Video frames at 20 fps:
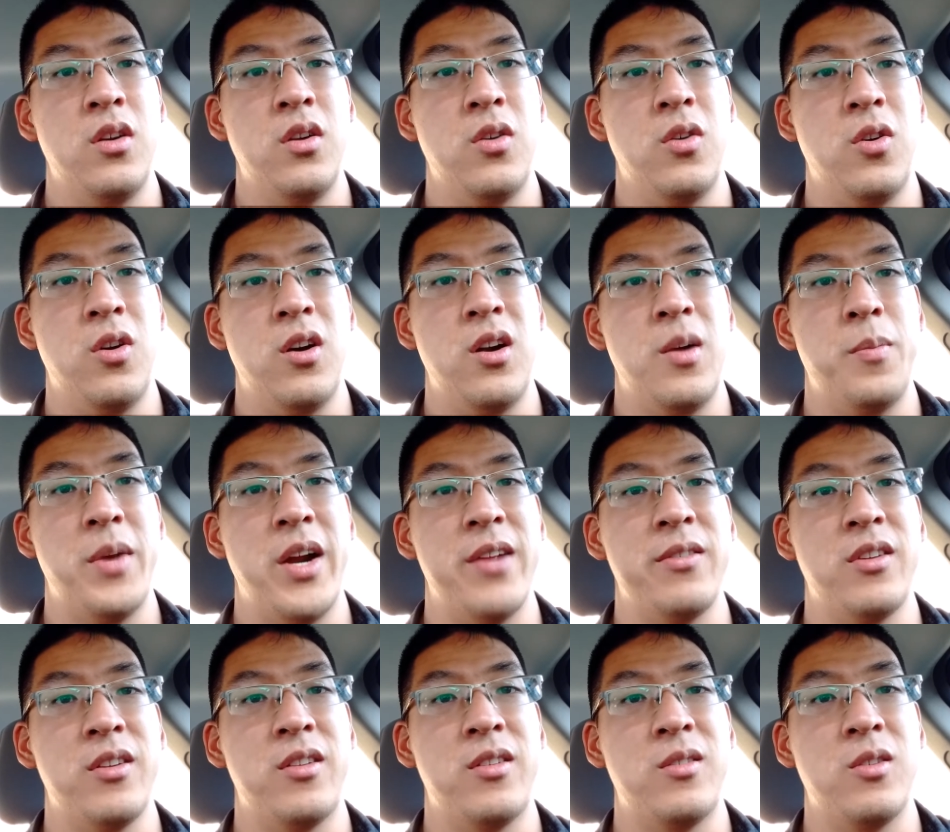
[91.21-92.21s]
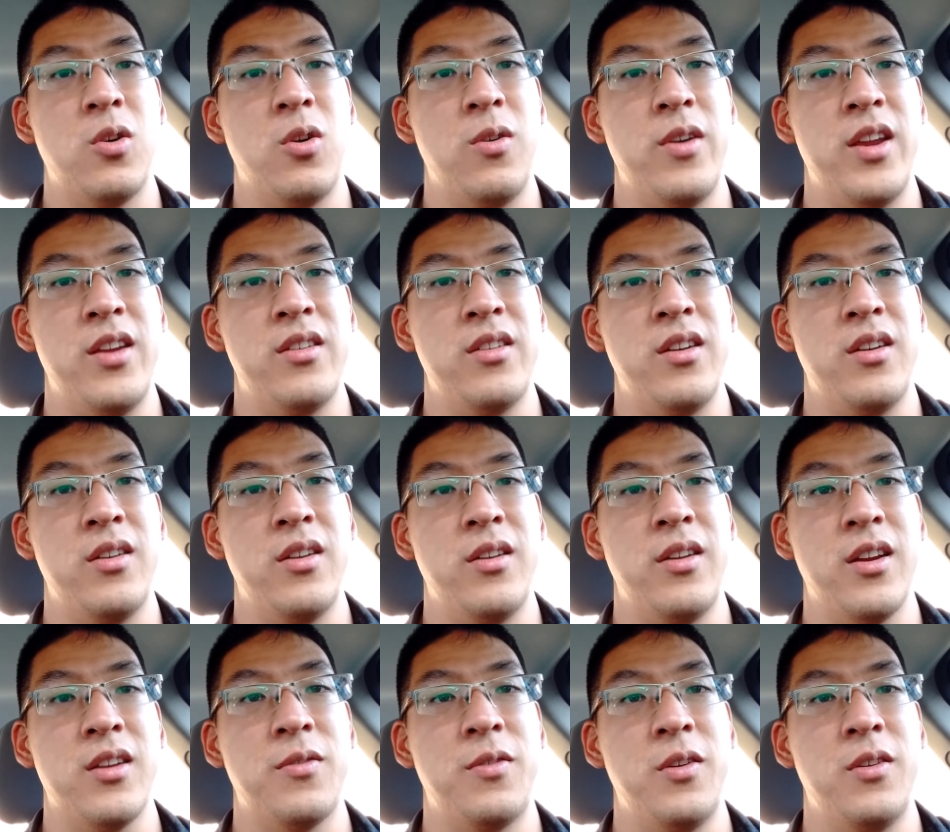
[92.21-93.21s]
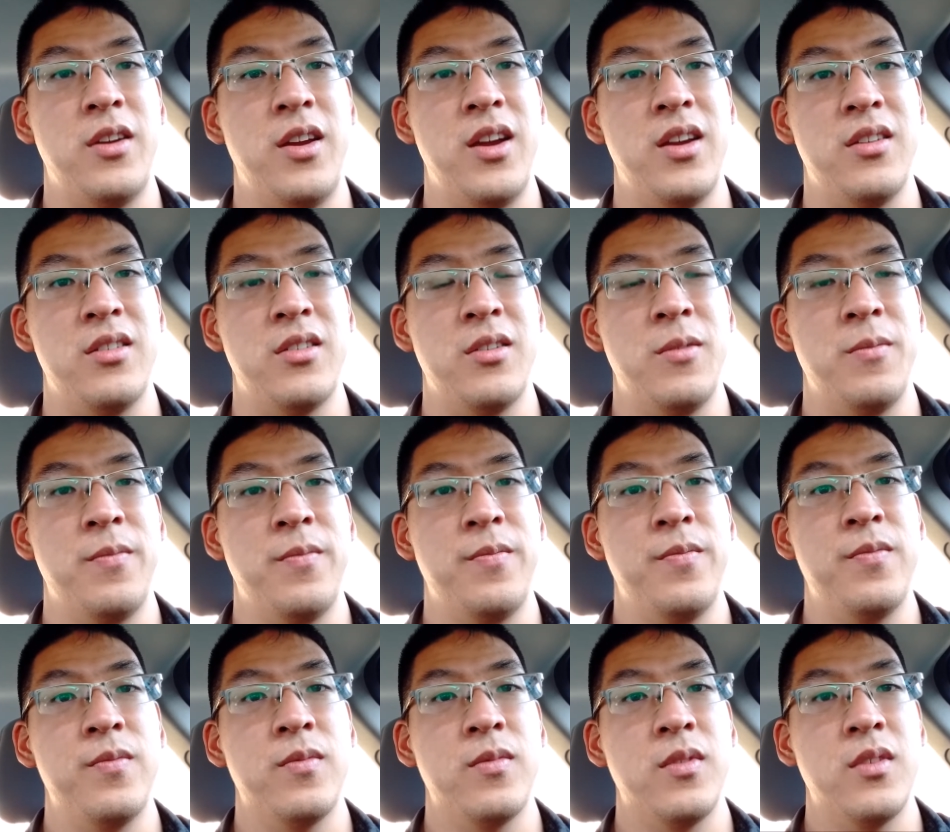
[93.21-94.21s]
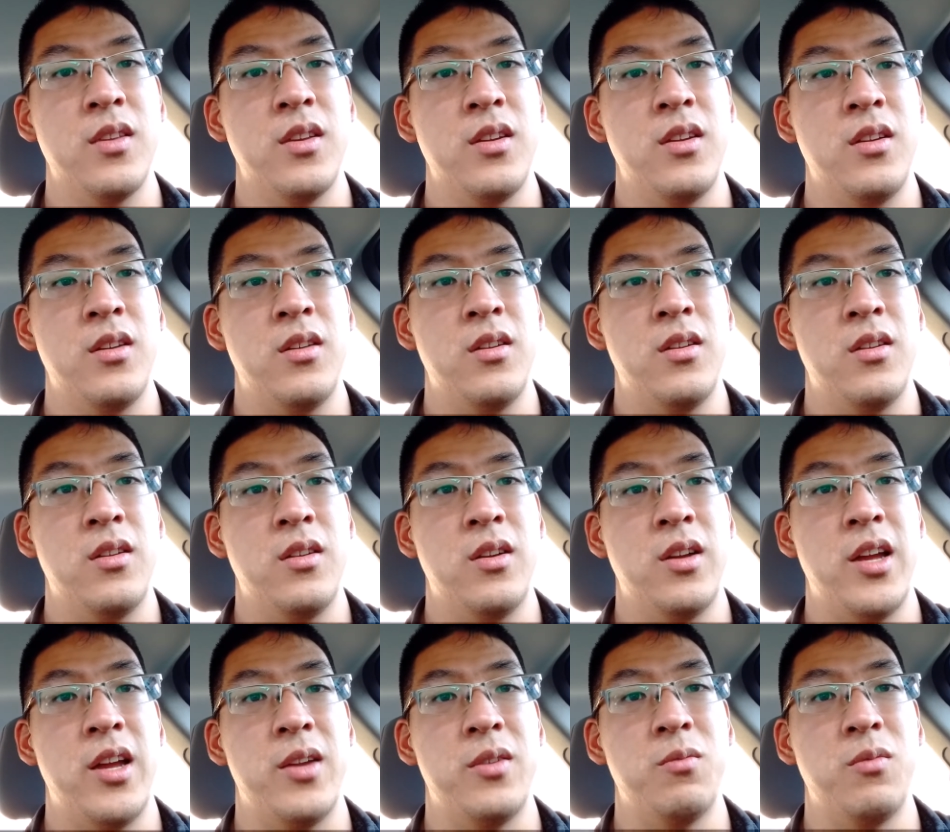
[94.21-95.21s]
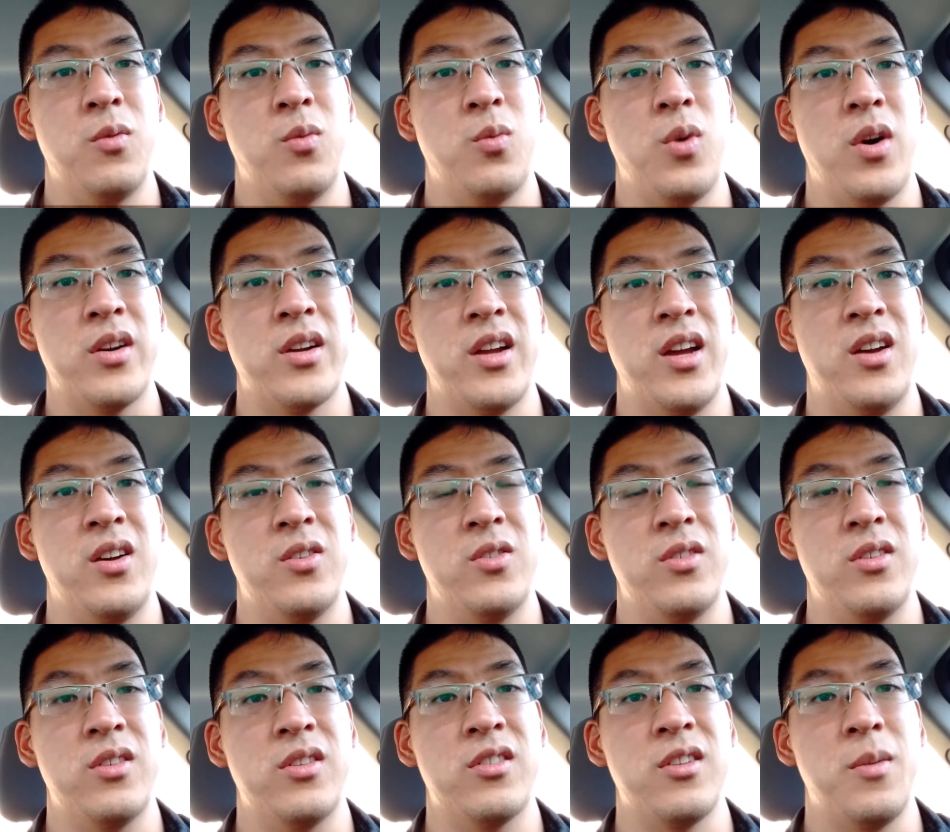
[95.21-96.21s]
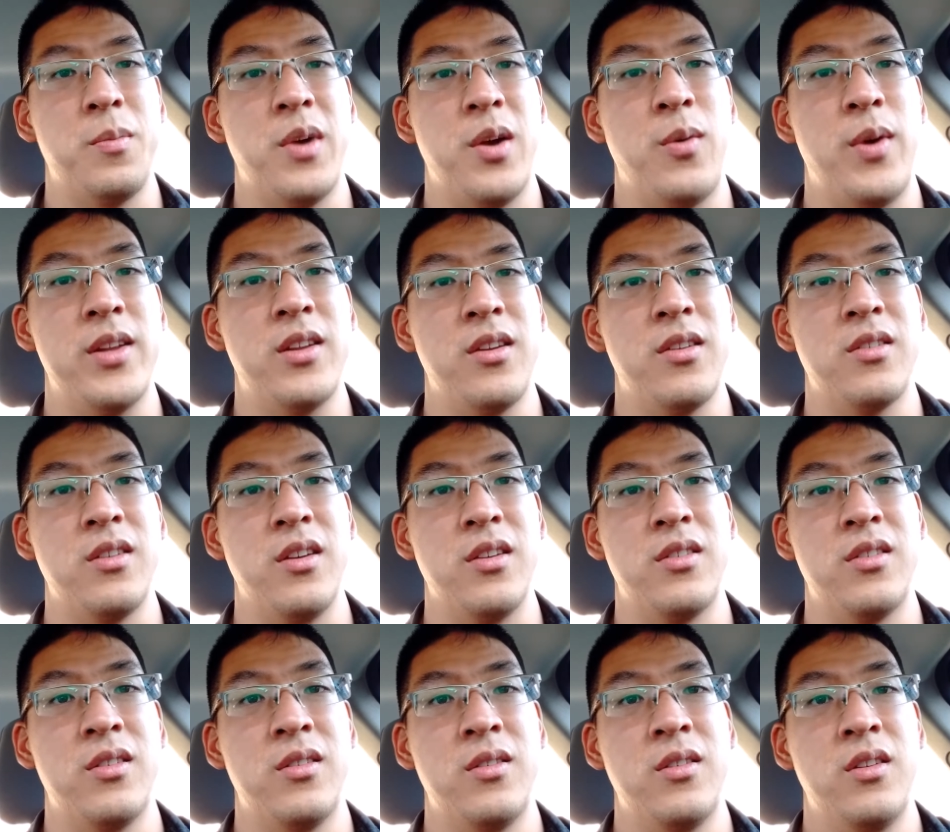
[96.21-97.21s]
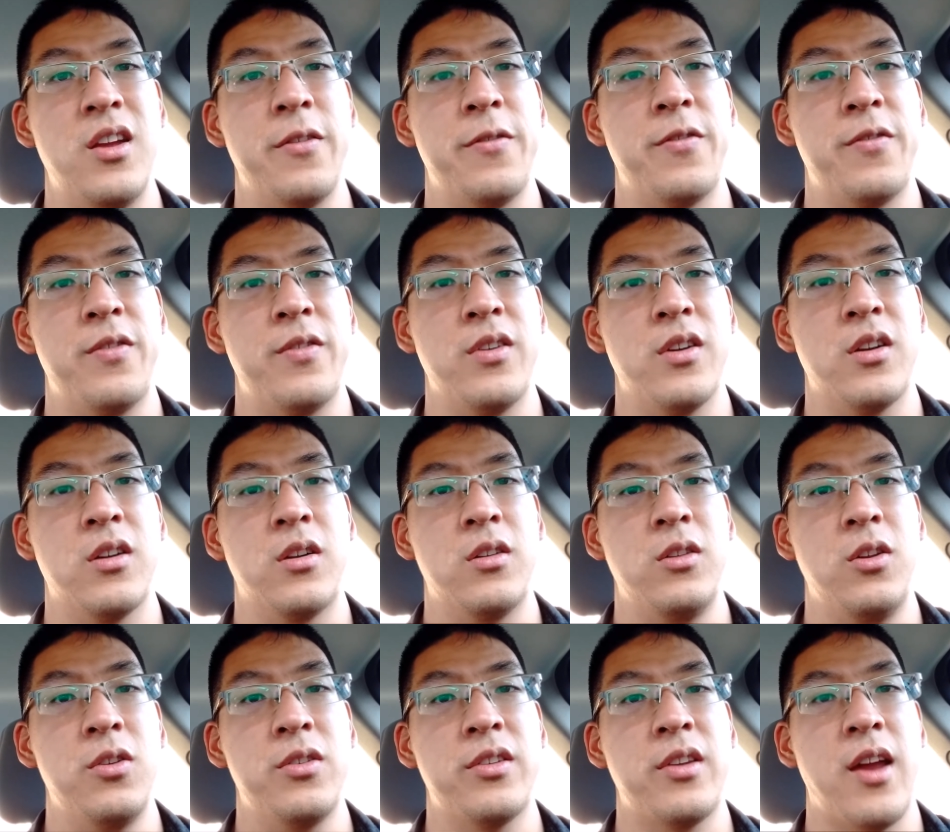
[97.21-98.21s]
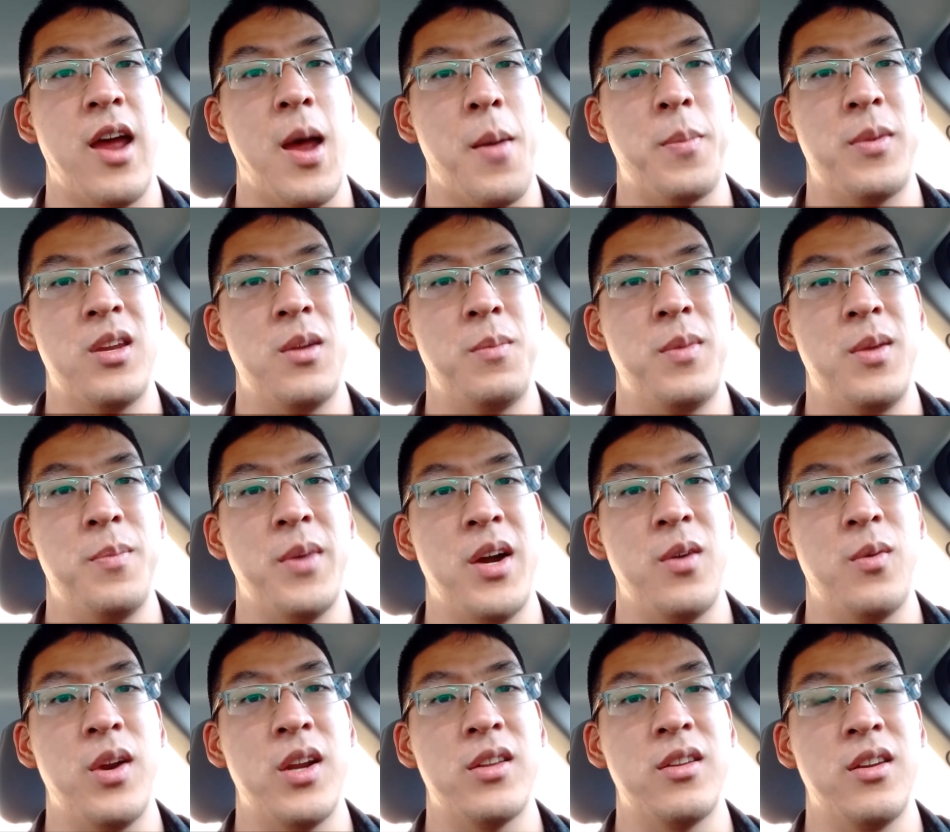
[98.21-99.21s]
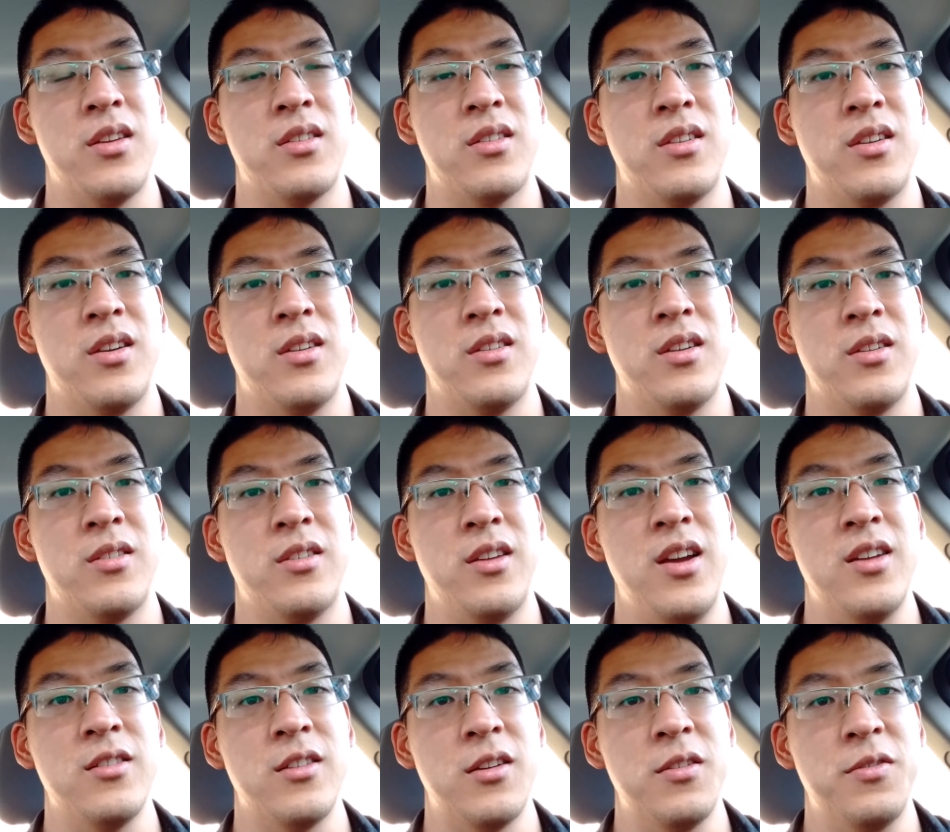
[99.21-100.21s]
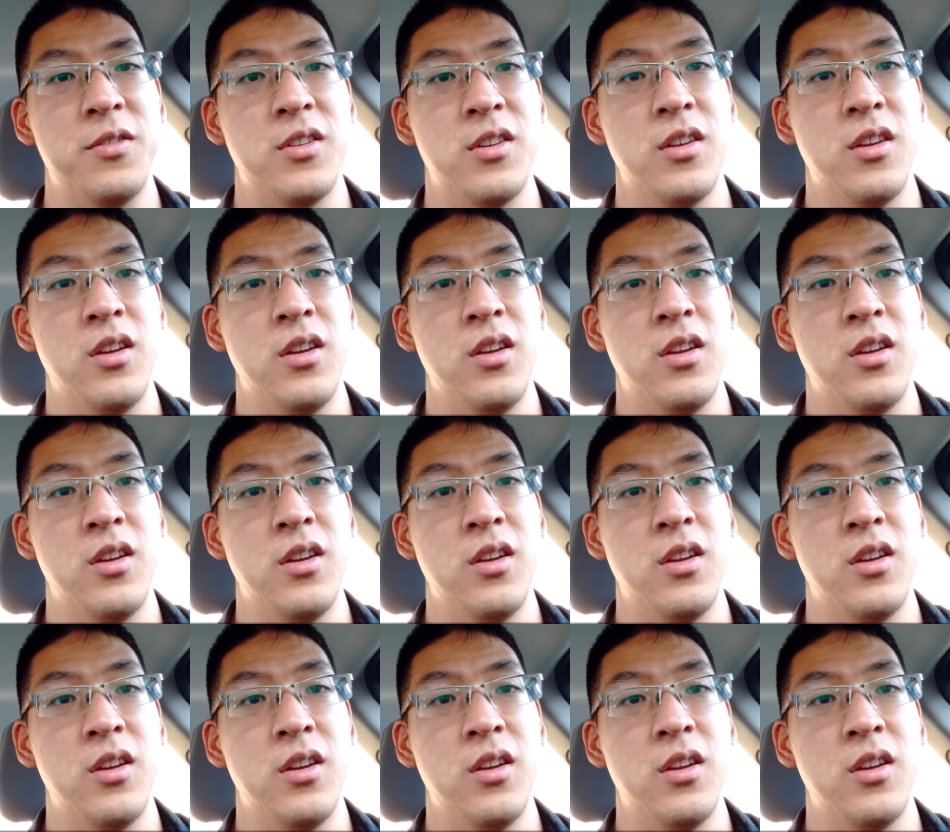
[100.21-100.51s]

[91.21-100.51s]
Or I might have to go easy on the next few days and work out some of my weaknesses. If glutes happen to be my weakness in a deadlift,